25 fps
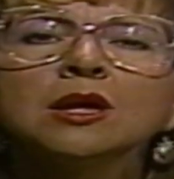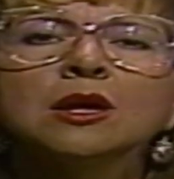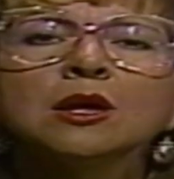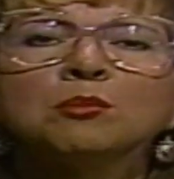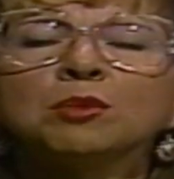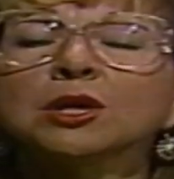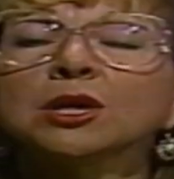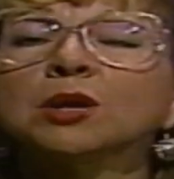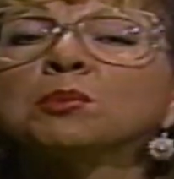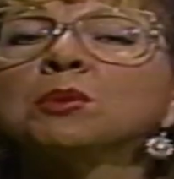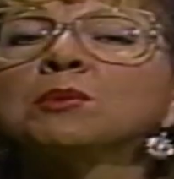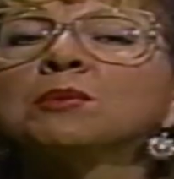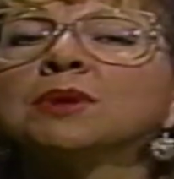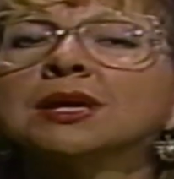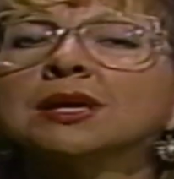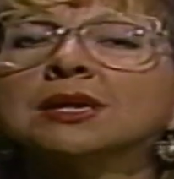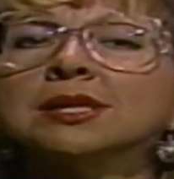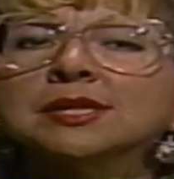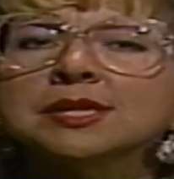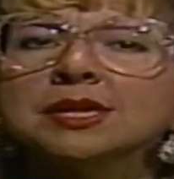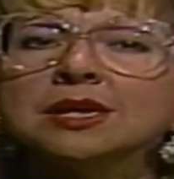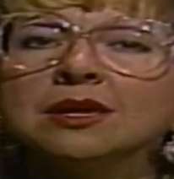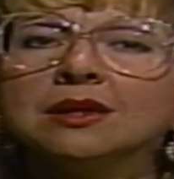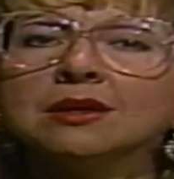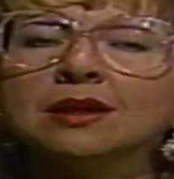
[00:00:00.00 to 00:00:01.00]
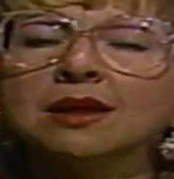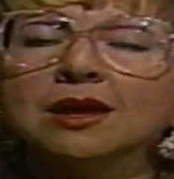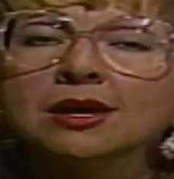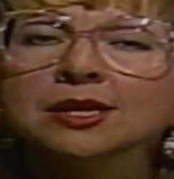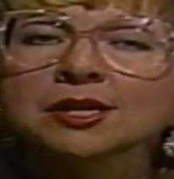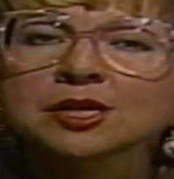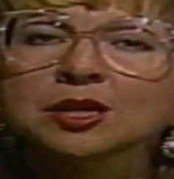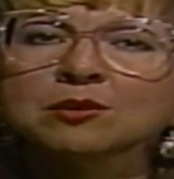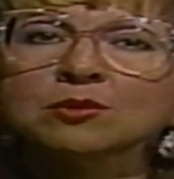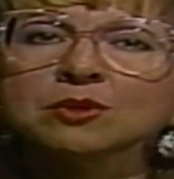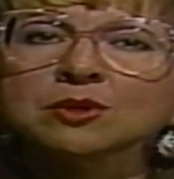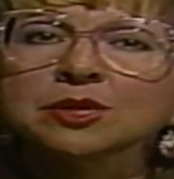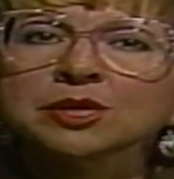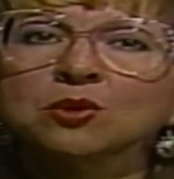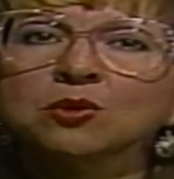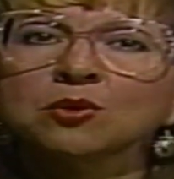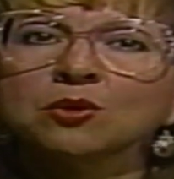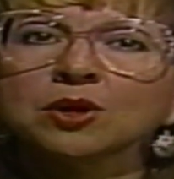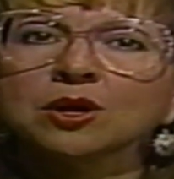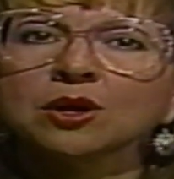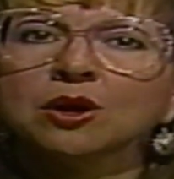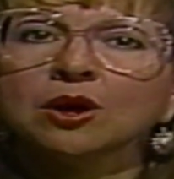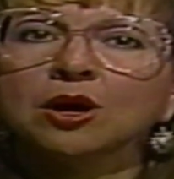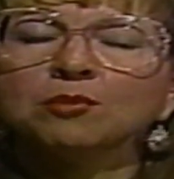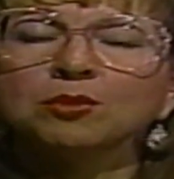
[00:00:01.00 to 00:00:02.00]
Pick up a magazine, ask him what's
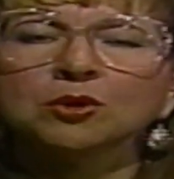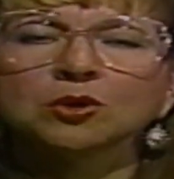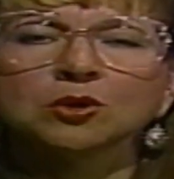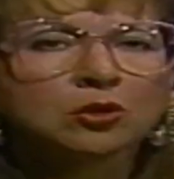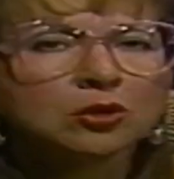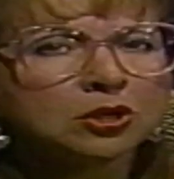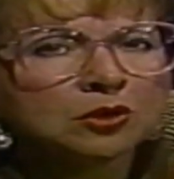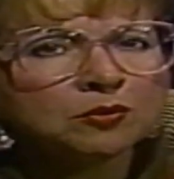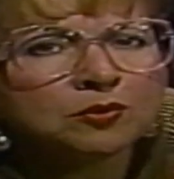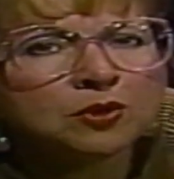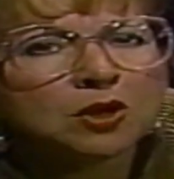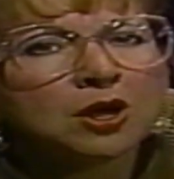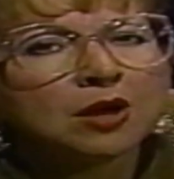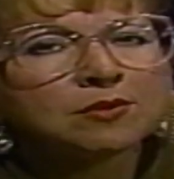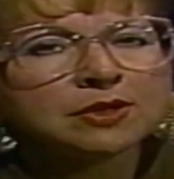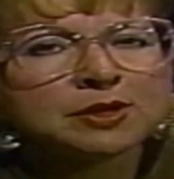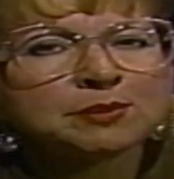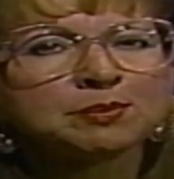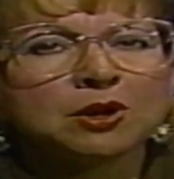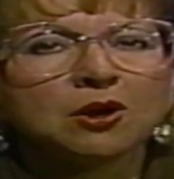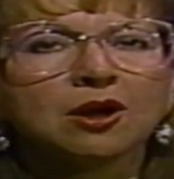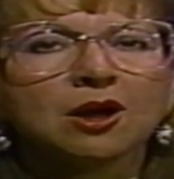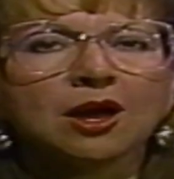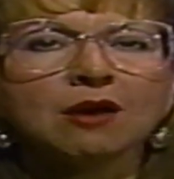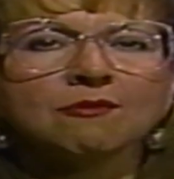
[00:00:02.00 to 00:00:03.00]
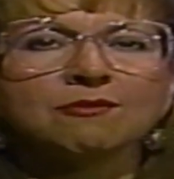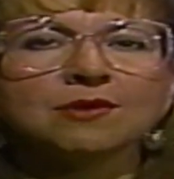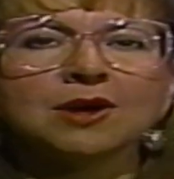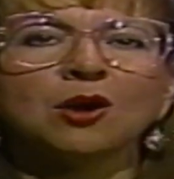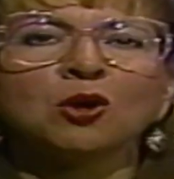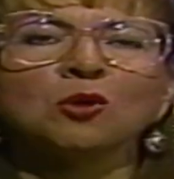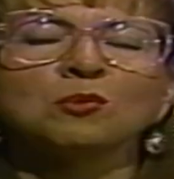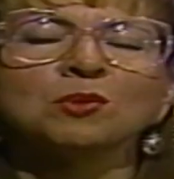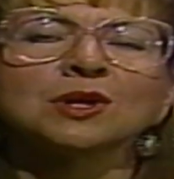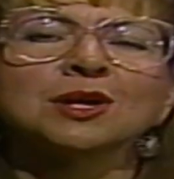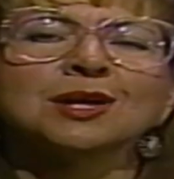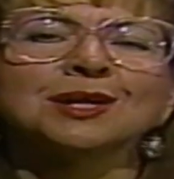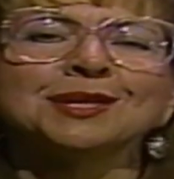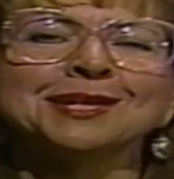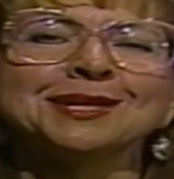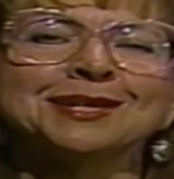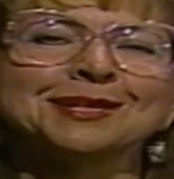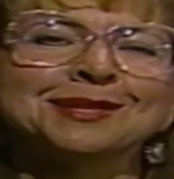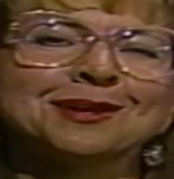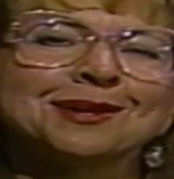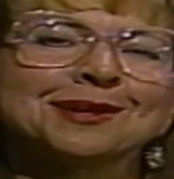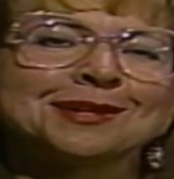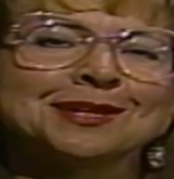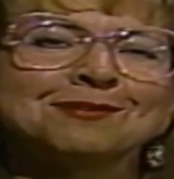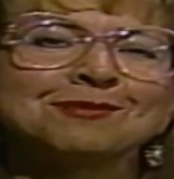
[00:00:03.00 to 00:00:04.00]
going on, but only if you have a spare half hour, because he has
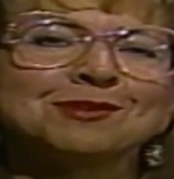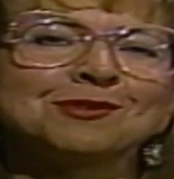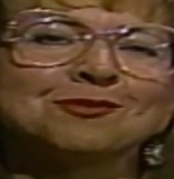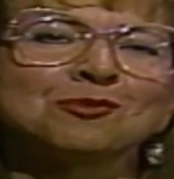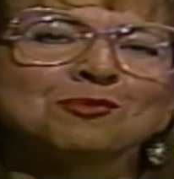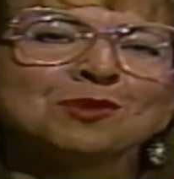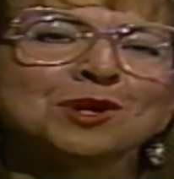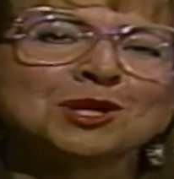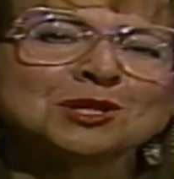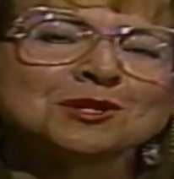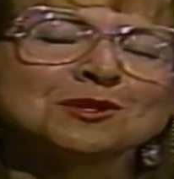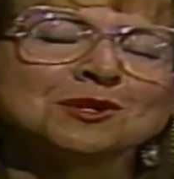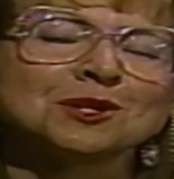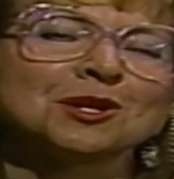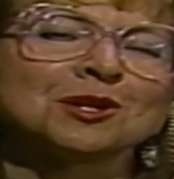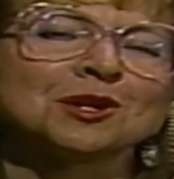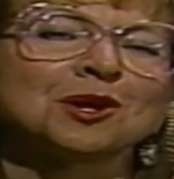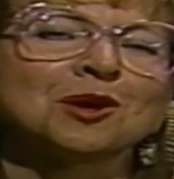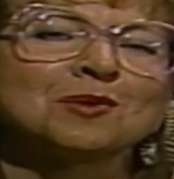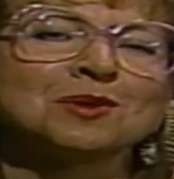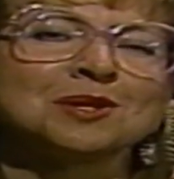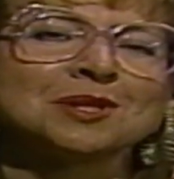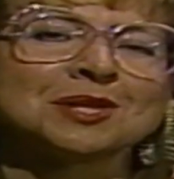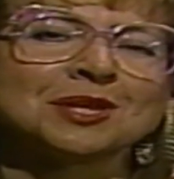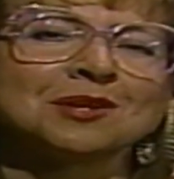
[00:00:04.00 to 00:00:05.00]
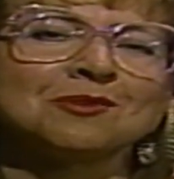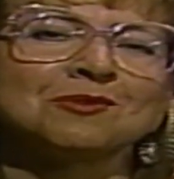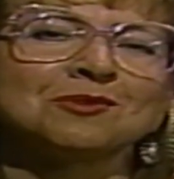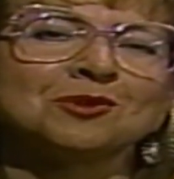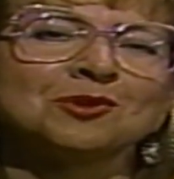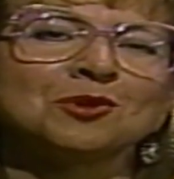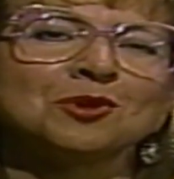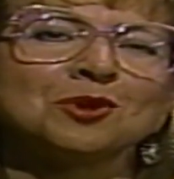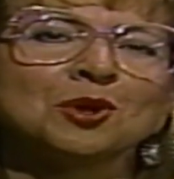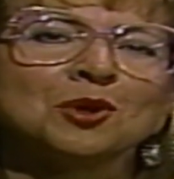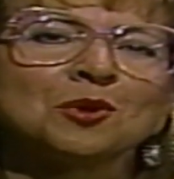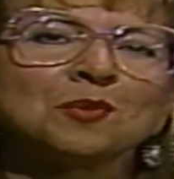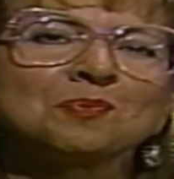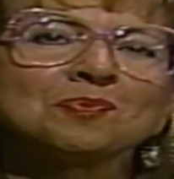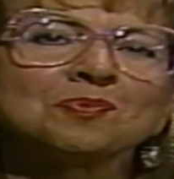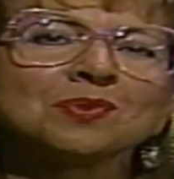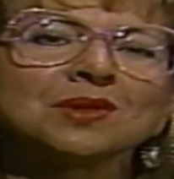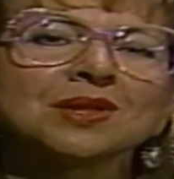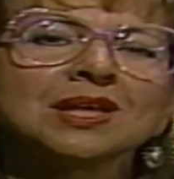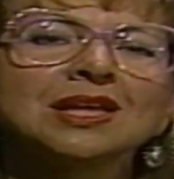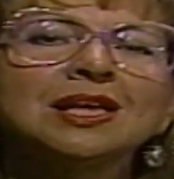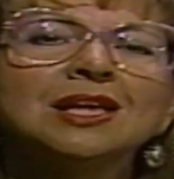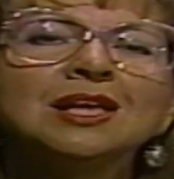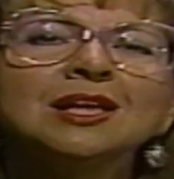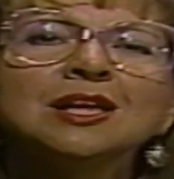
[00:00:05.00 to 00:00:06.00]
lots of information he can always give to you.
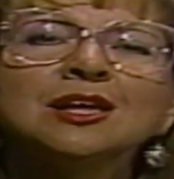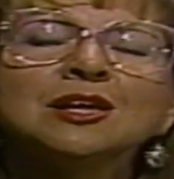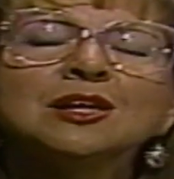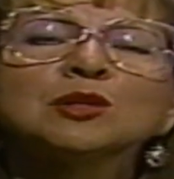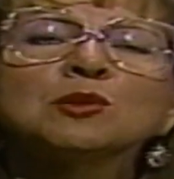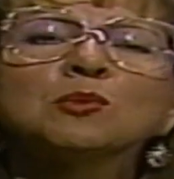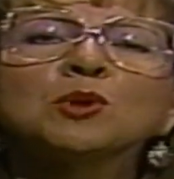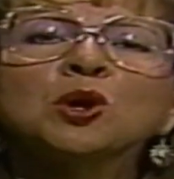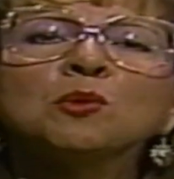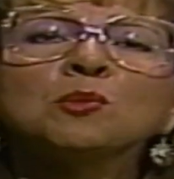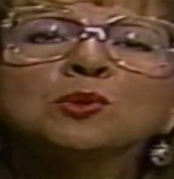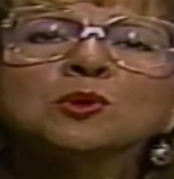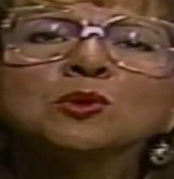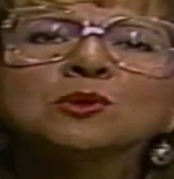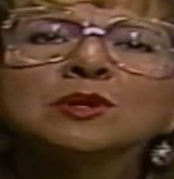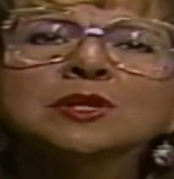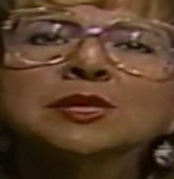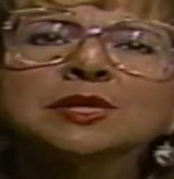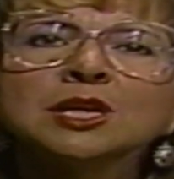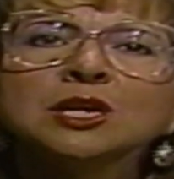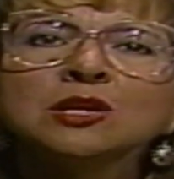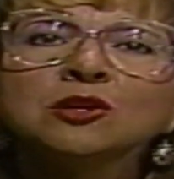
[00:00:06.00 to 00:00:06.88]
So we hope you're going to stay